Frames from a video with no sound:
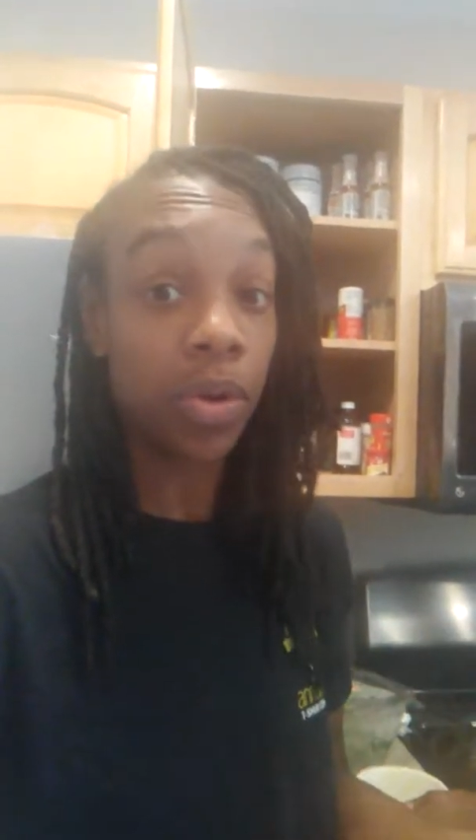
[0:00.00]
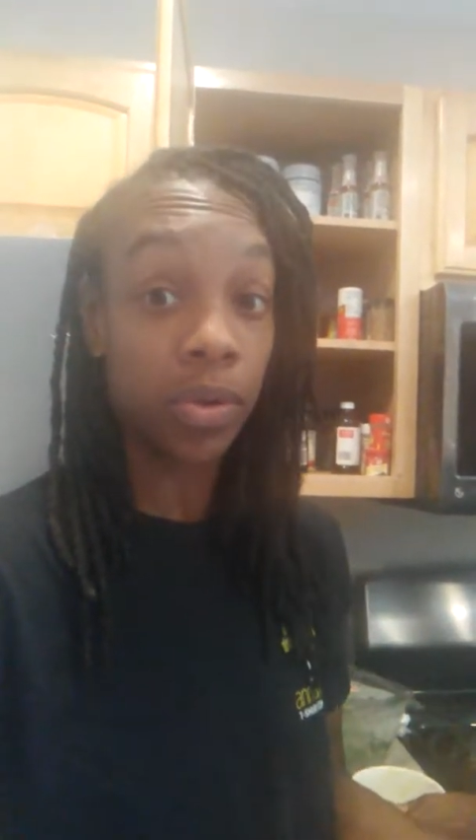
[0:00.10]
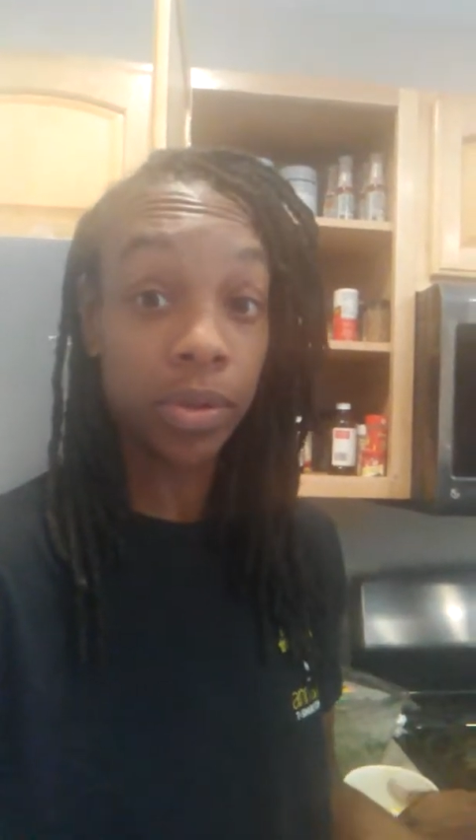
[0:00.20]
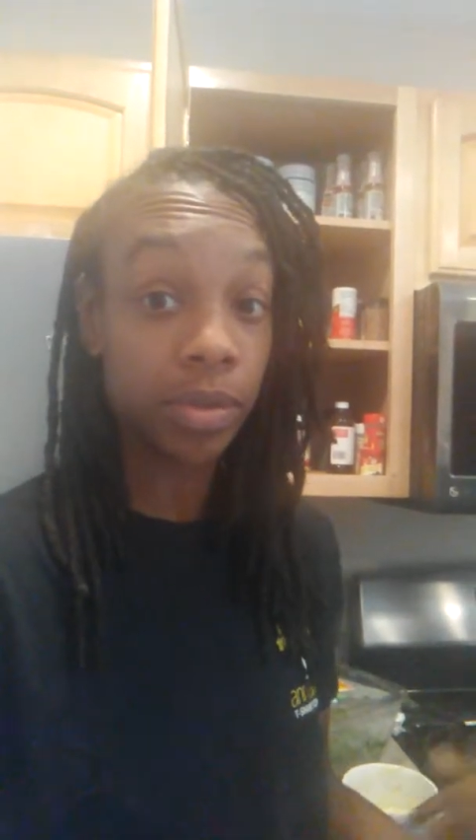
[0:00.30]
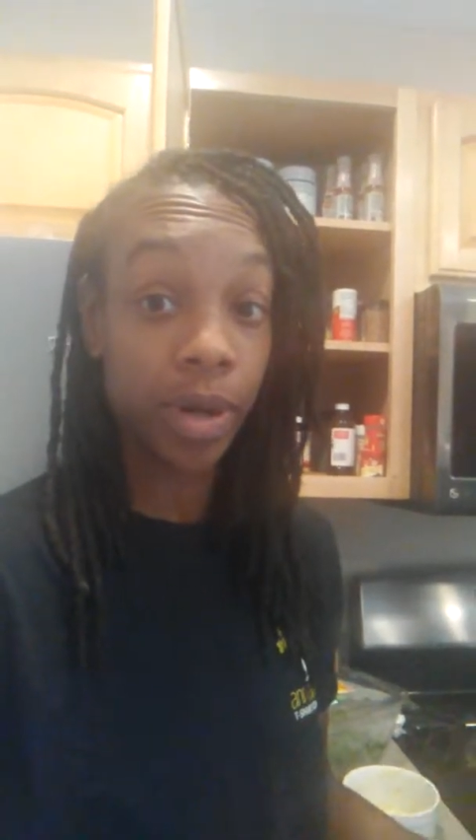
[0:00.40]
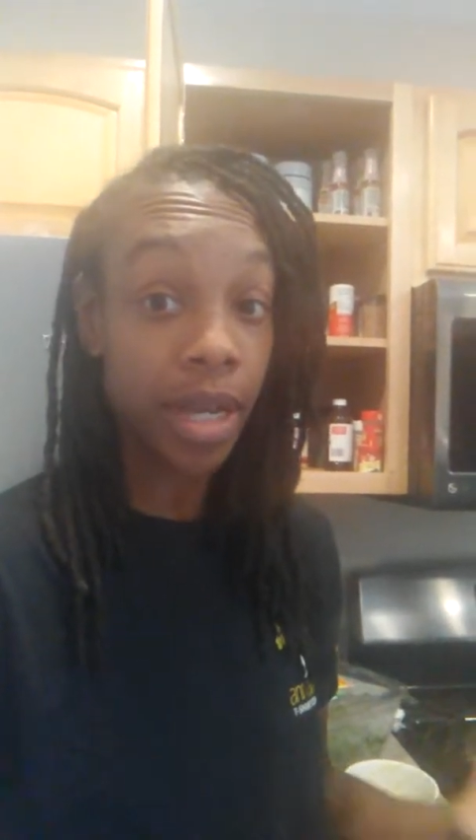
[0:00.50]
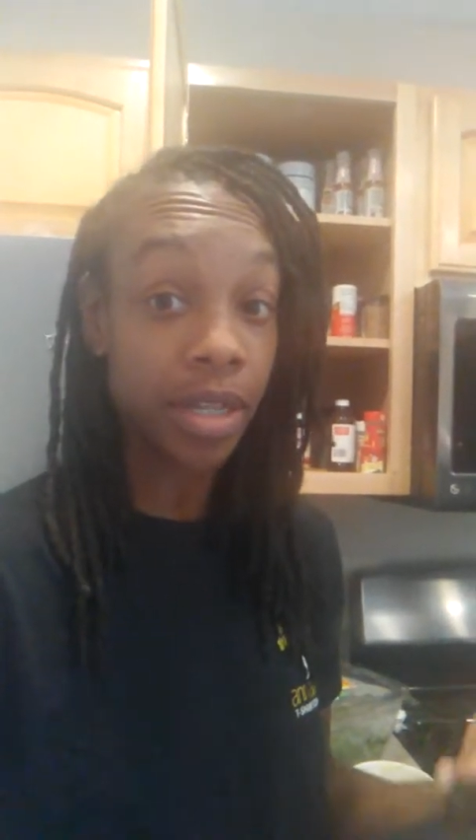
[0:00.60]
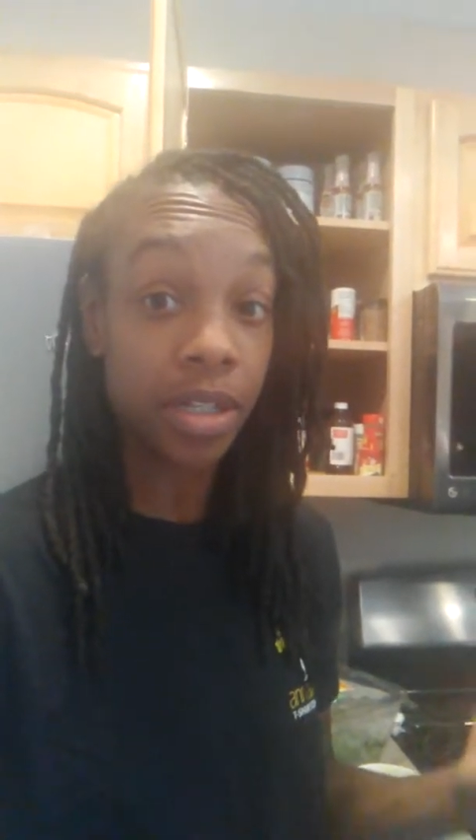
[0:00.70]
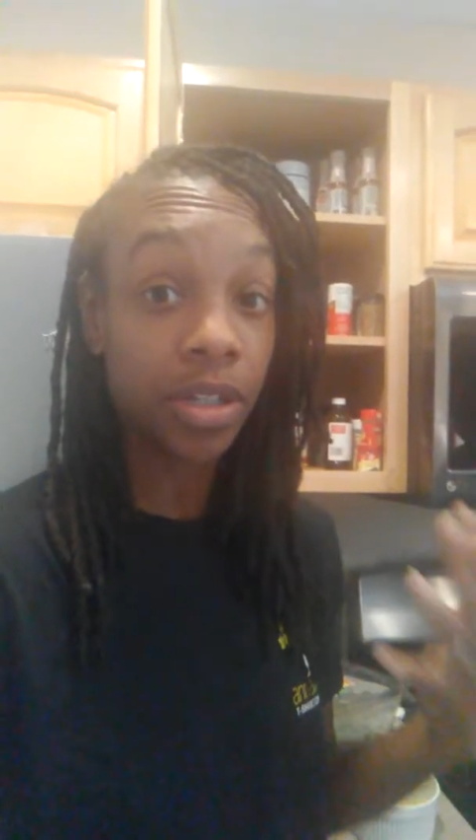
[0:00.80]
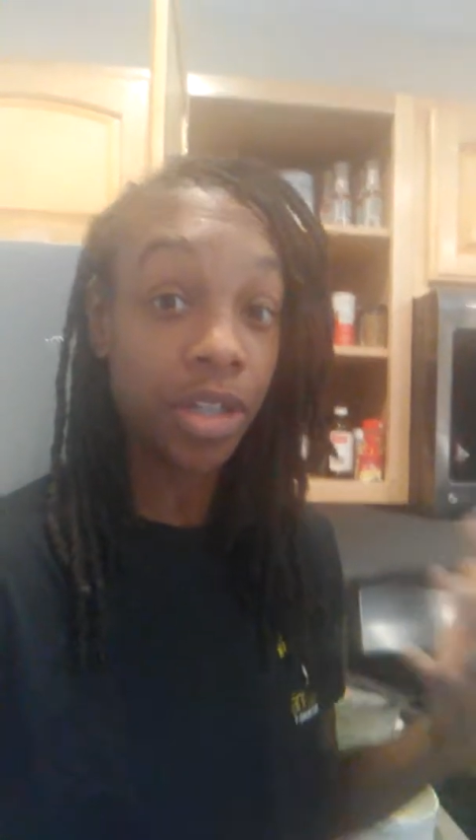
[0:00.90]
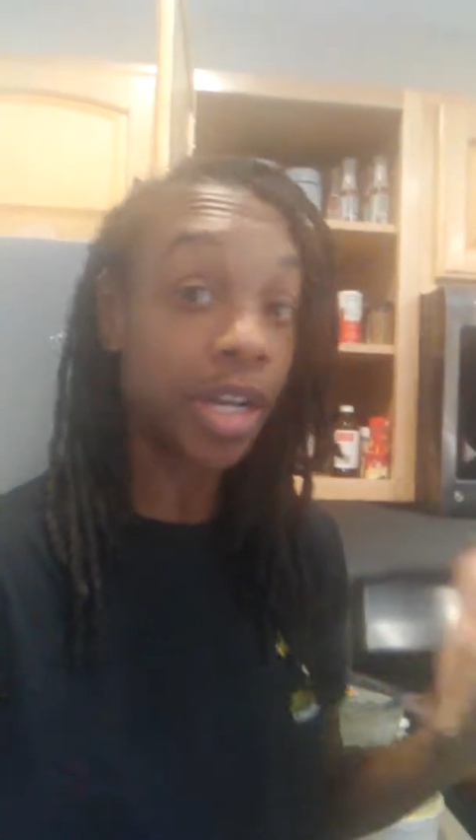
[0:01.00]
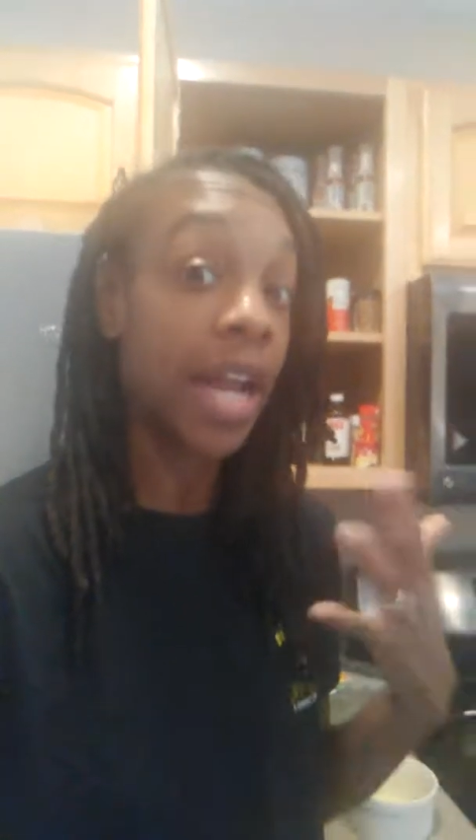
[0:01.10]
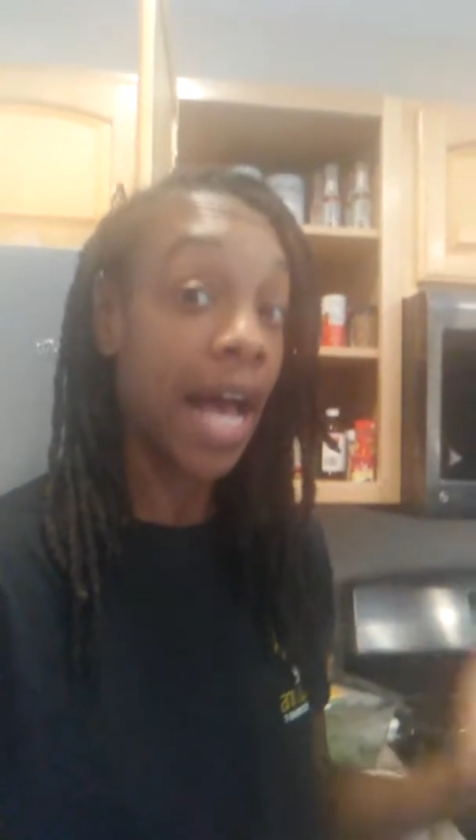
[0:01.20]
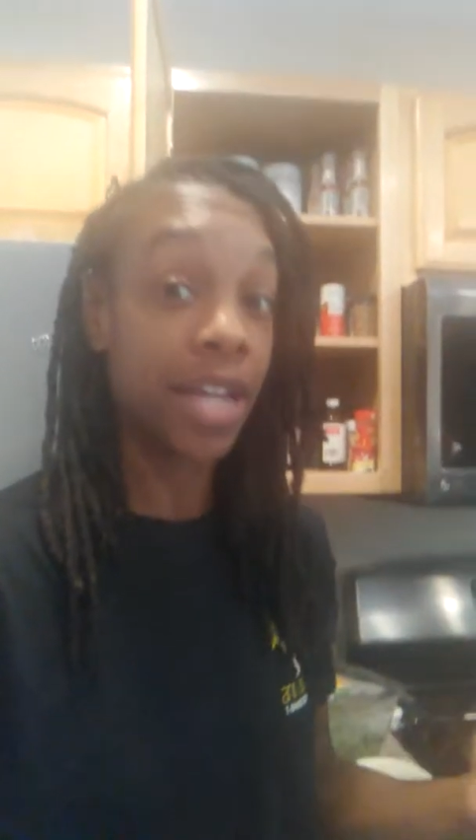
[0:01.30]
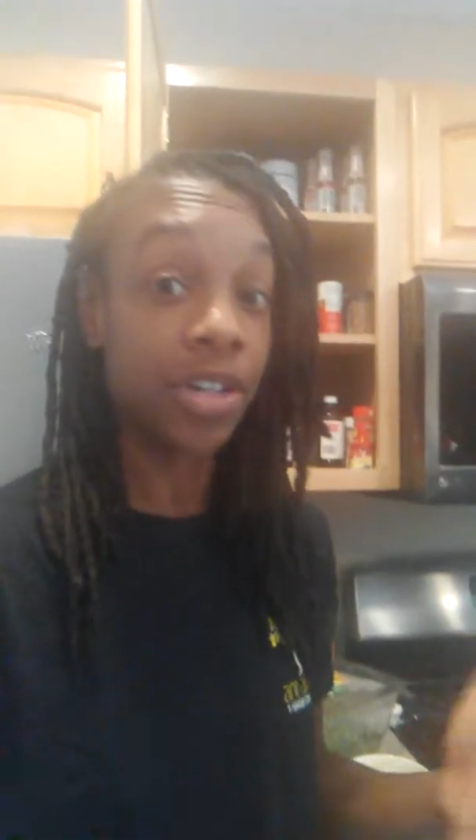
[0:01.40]
old where I could
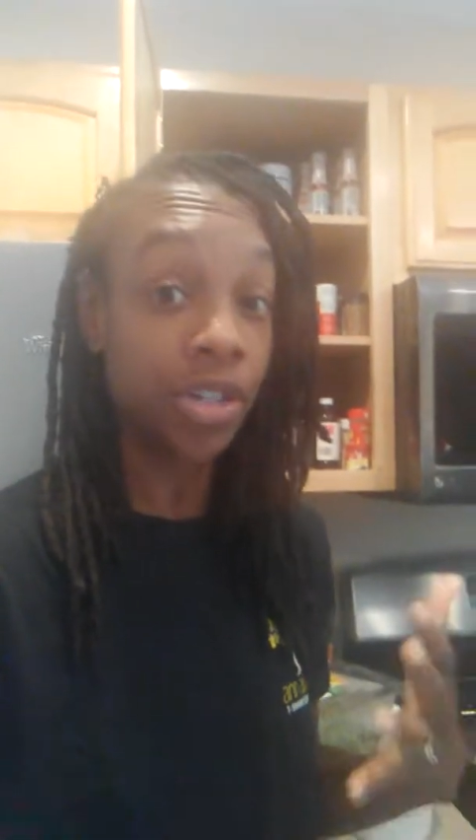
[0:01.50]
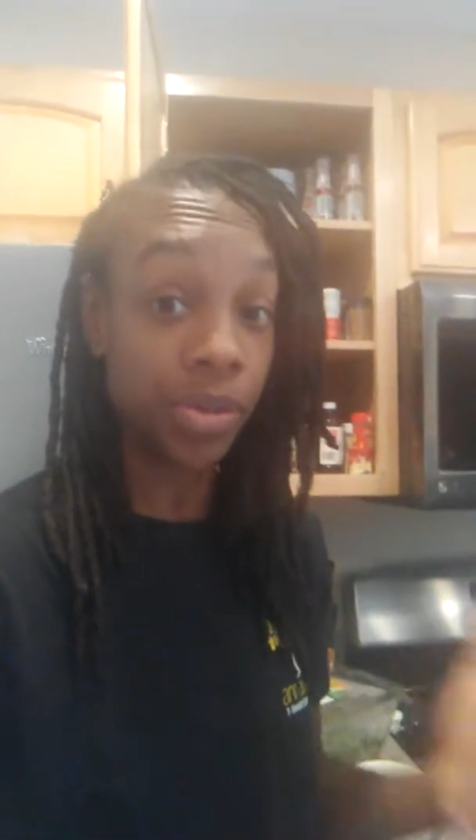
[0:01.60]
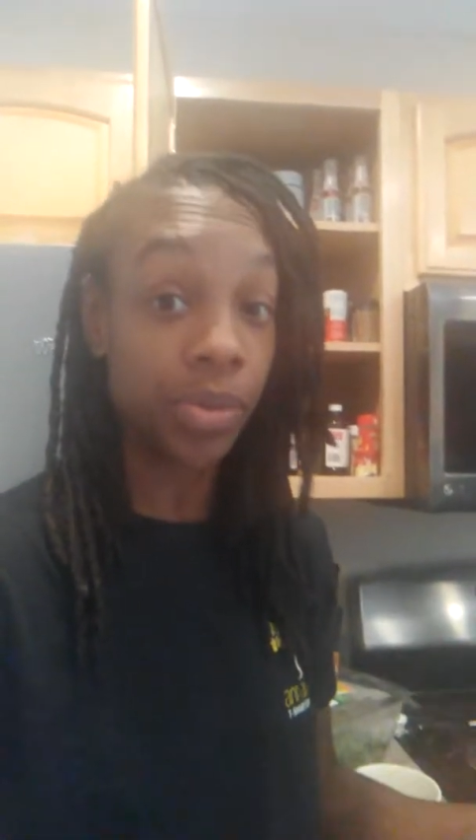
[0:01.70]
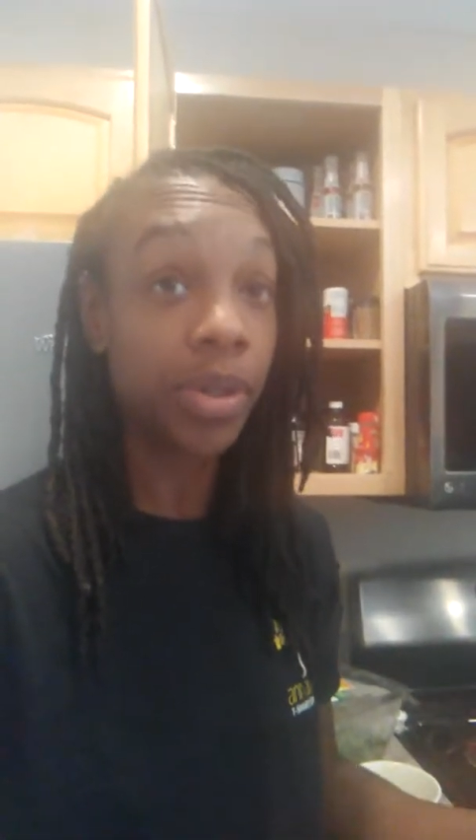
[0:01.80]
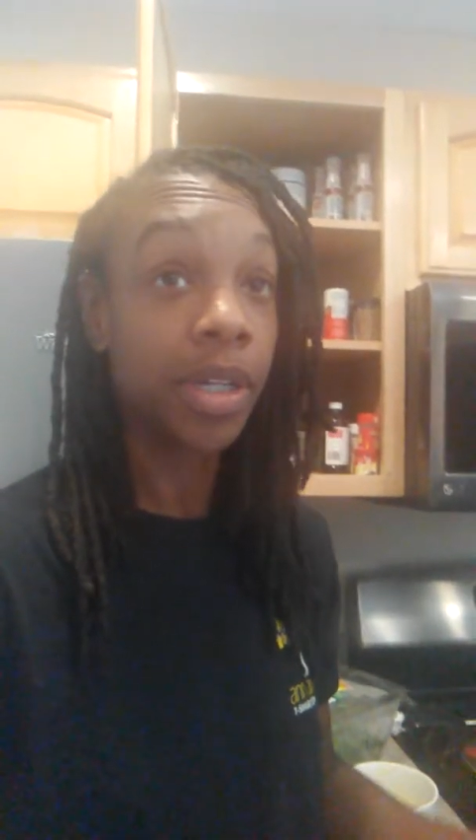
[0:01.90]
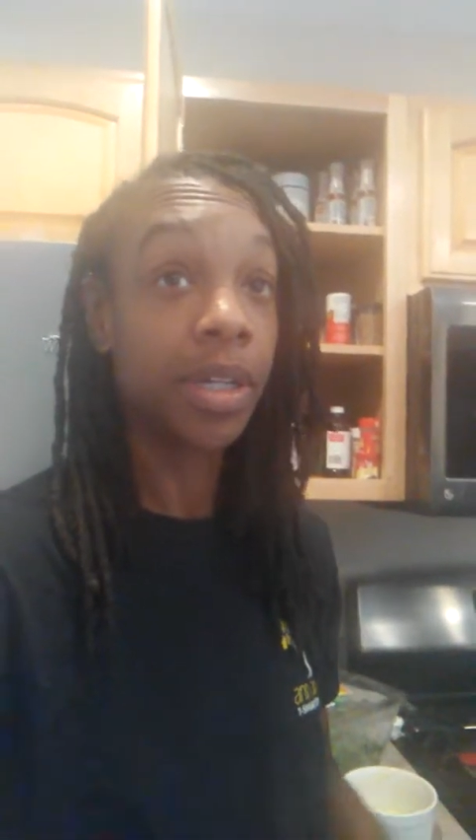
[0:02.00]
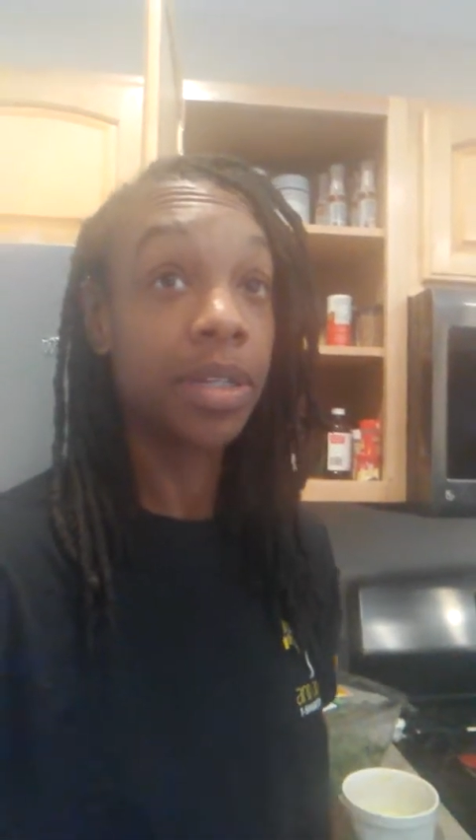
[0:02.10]
not do